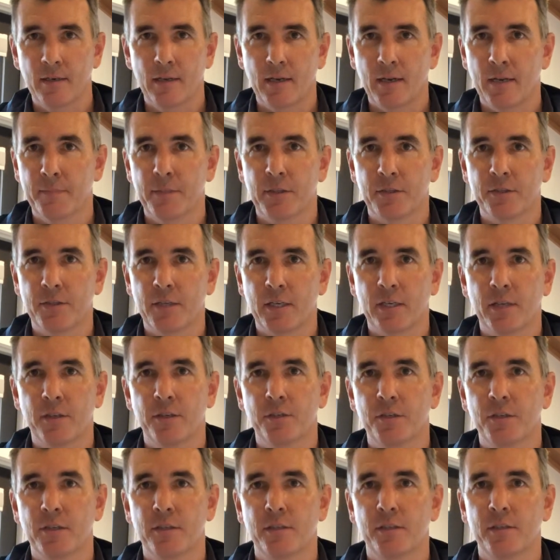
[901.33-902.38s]
how much
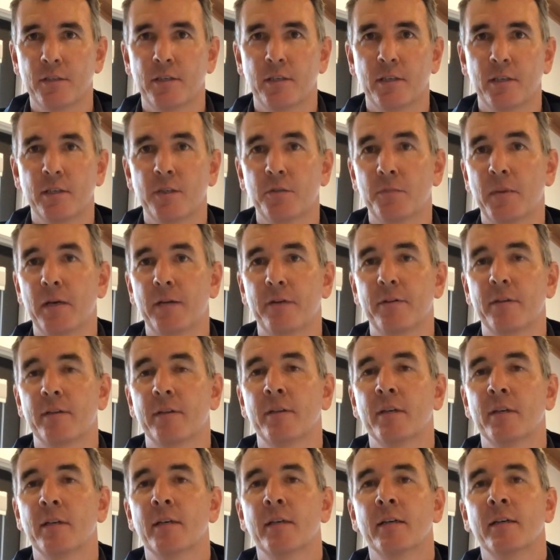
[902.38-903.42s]
energy is in each battery.
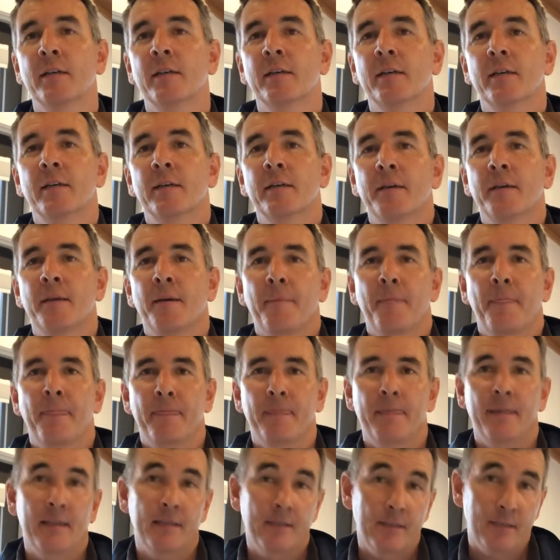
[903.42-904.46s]

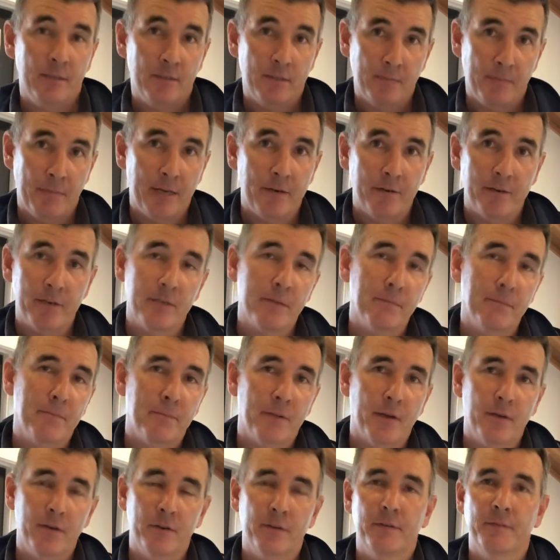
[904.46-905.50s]
Then there's the battery
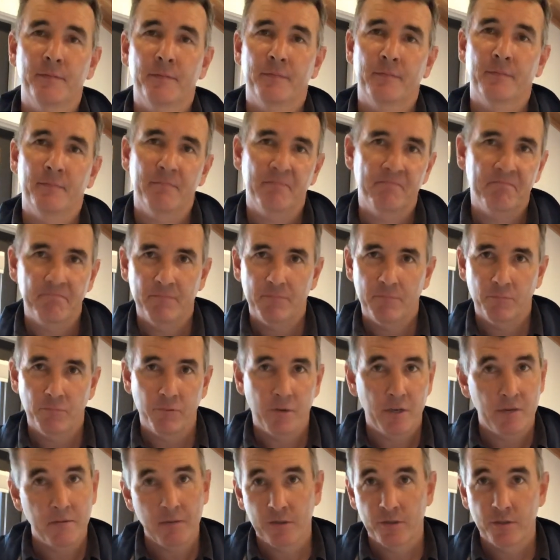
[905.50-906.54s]
component.
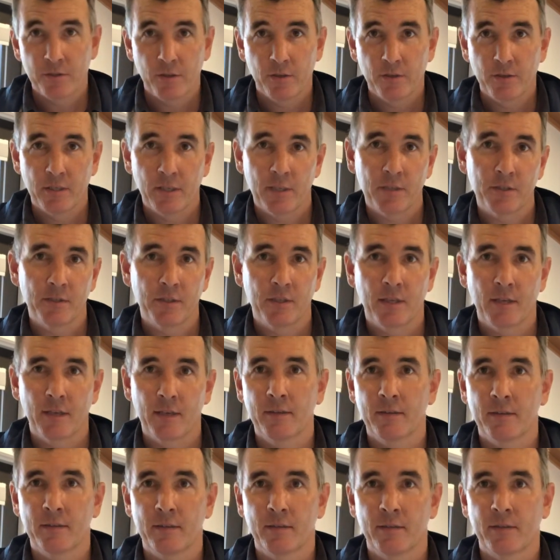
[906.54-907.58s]
Pretty much don't touch
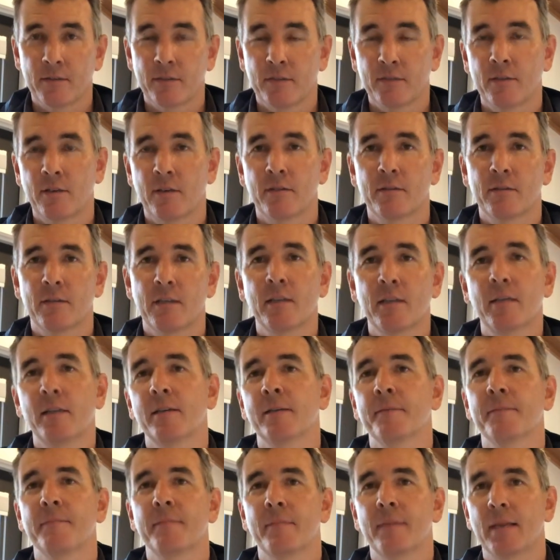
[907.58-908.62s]
that, it does its own
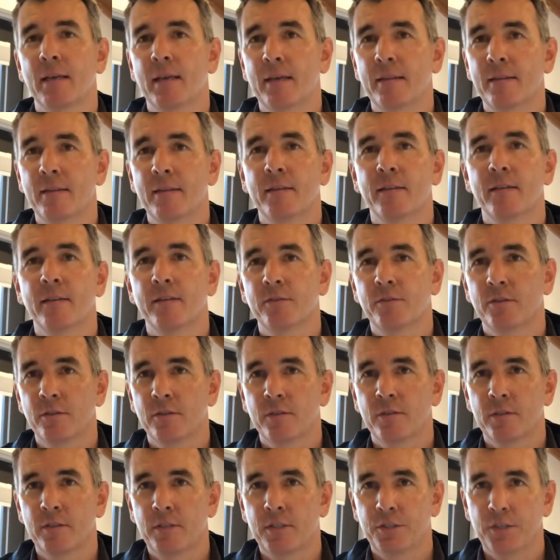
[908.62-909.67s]
thing. And then there's
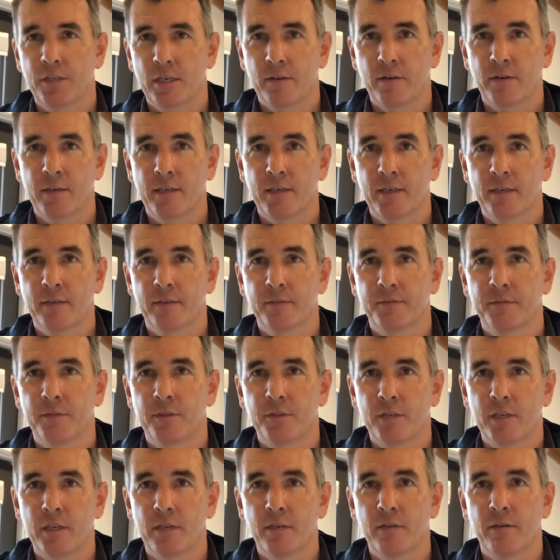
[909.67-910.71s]
the generator.
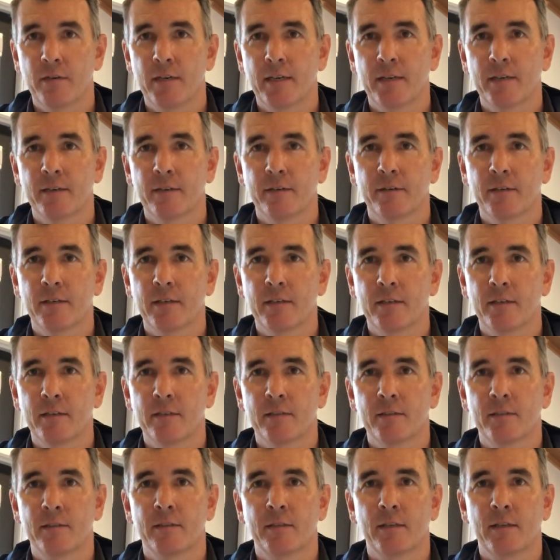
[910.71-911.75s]
The generator
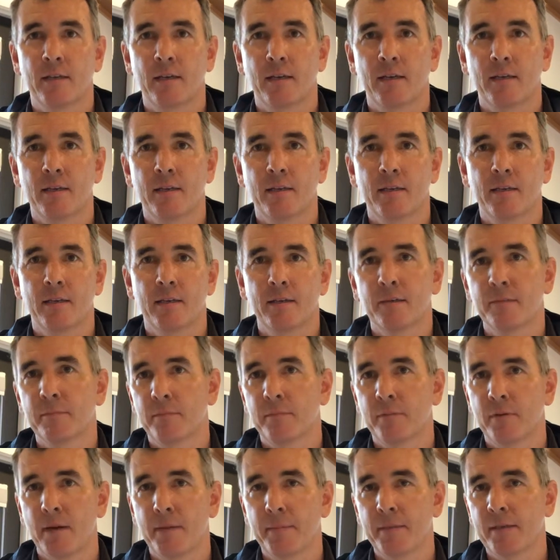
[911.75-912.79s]
is a
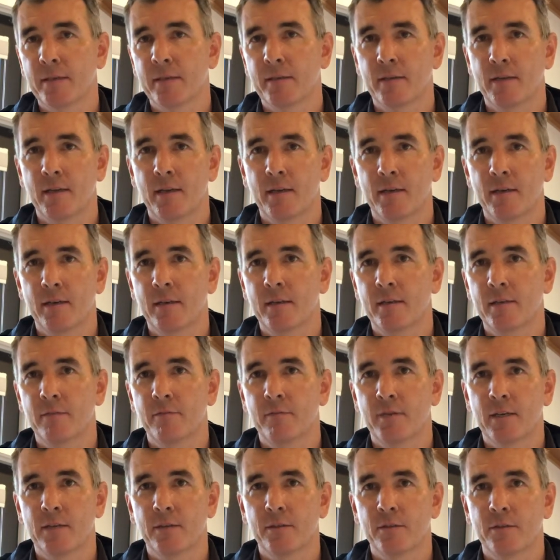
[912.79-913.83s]
Pramac, and it
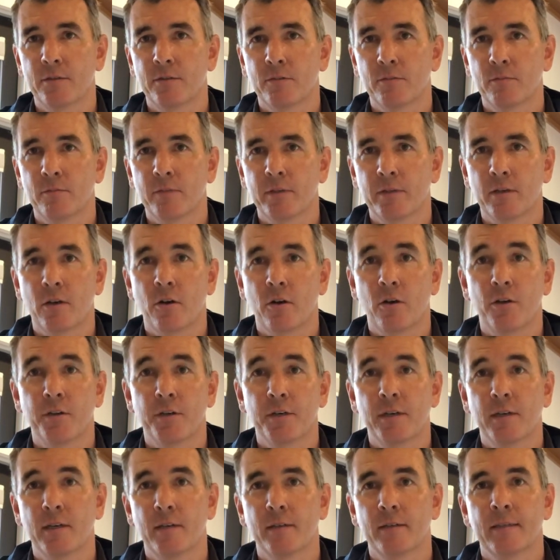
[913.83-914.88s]
runs with a
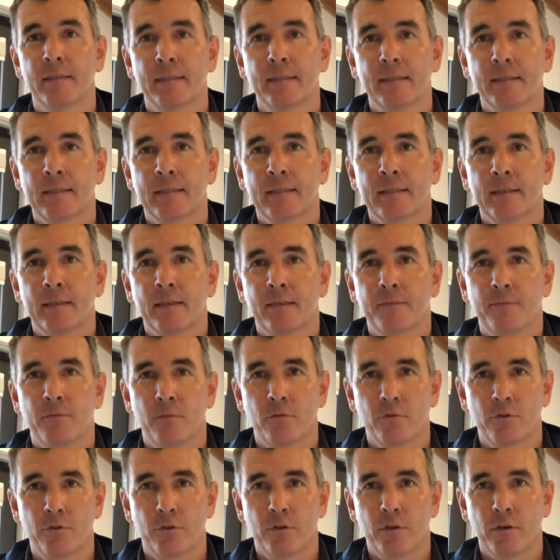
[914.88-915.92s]
Honda
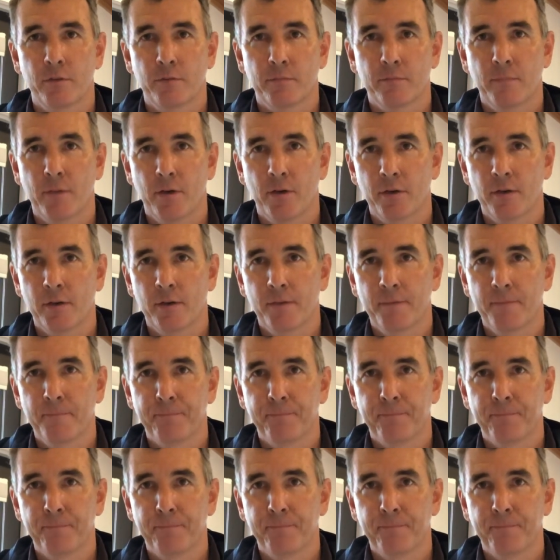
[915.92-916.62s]
4-stroke motor.